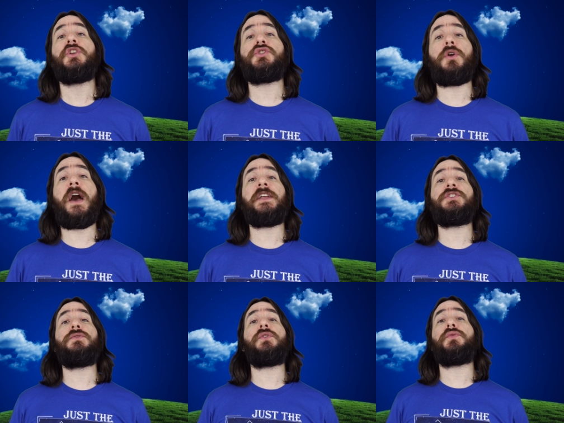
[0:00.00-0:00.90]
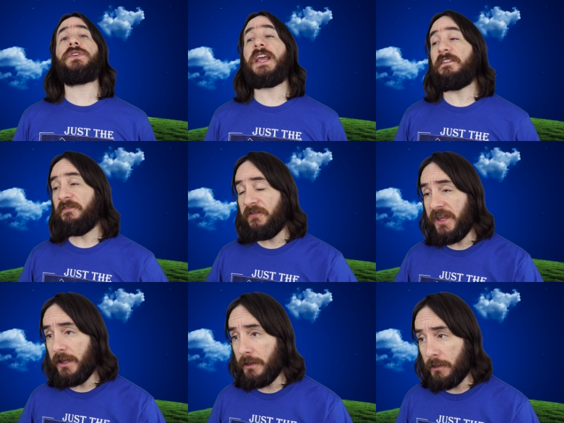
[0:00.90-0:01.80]
trying to create
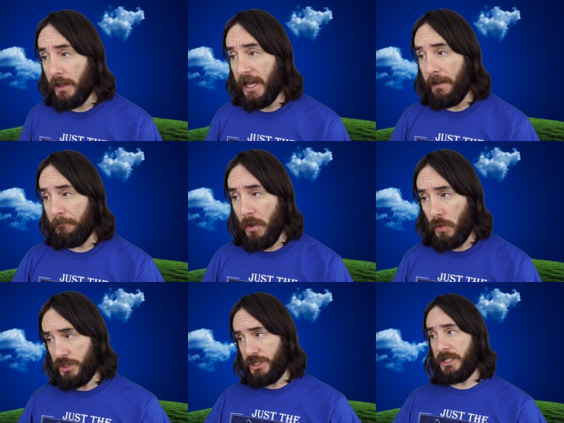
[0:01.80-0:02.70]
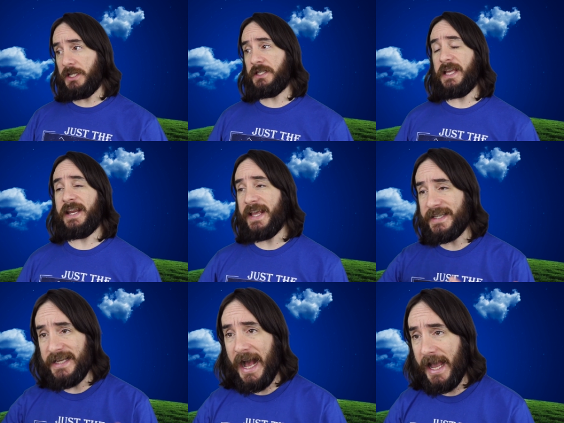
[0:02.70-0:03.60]
fear and emotions and
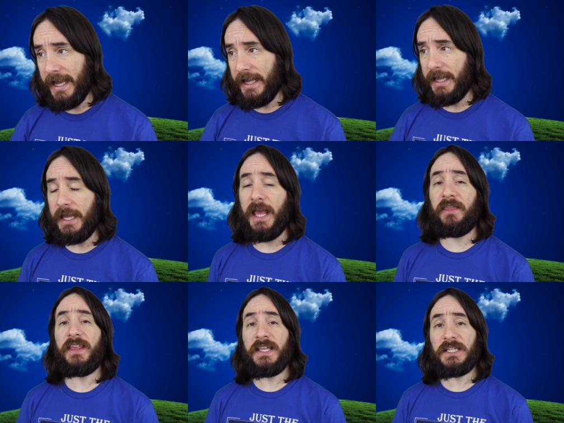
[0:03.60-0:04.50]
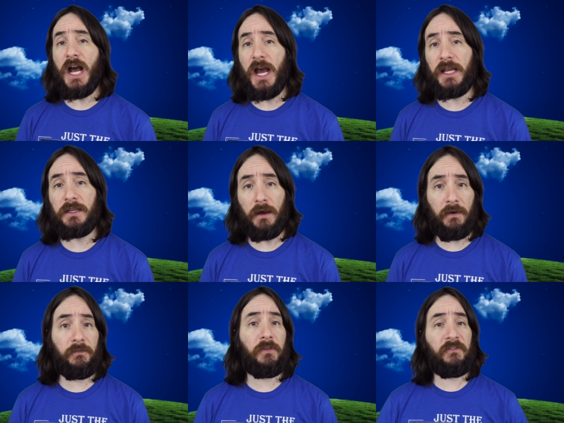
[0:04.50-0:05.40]
anxiety and these kind
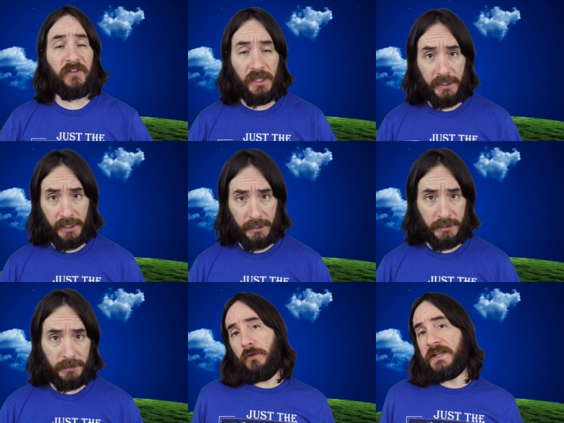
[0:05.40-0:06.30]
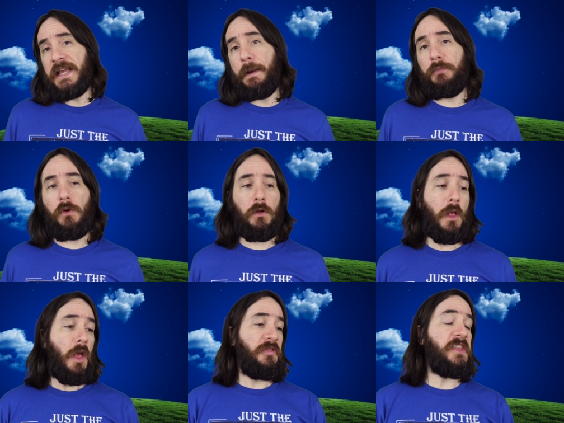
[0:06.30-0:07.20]
of feelings. For example,
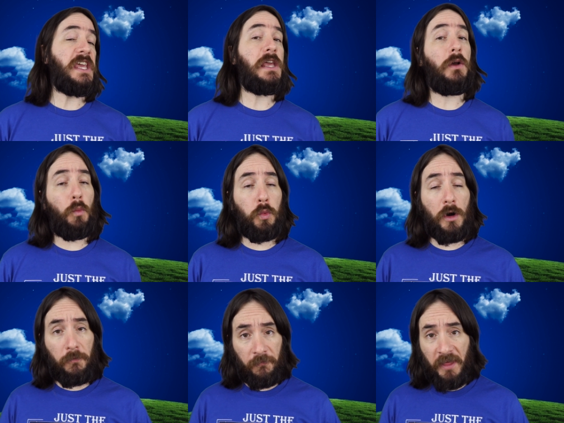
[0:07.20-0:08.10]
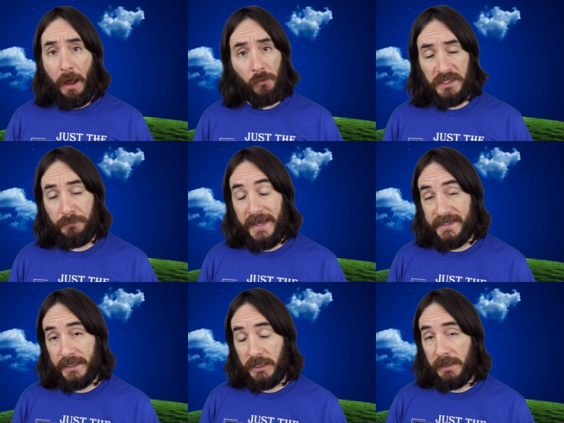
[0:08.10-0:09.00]
the wolf that was
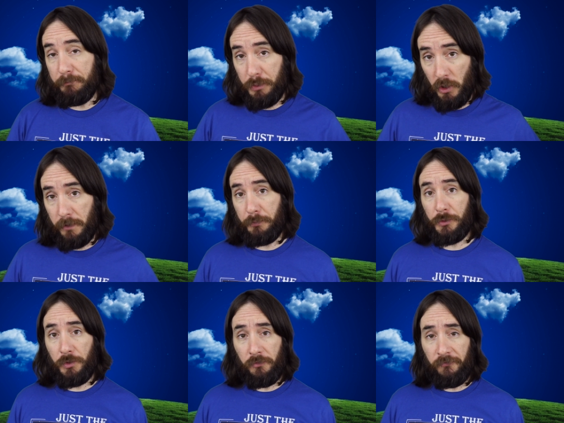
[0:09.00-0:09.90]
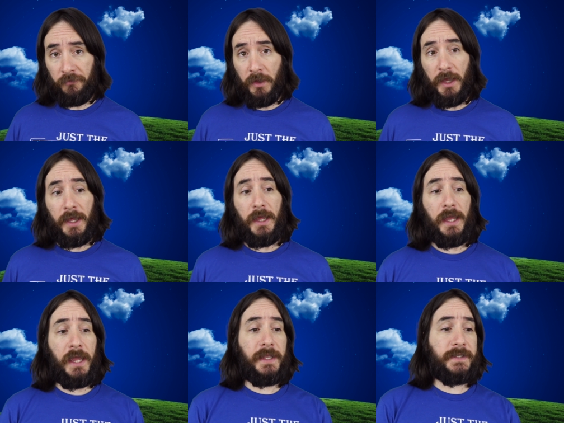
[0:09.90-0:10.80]
basically bulletproof,
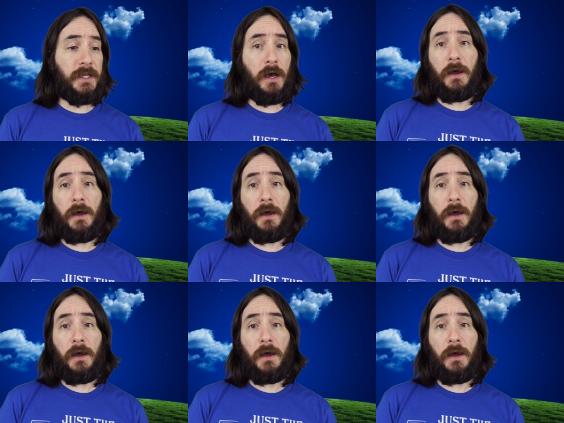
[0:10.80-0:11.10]
it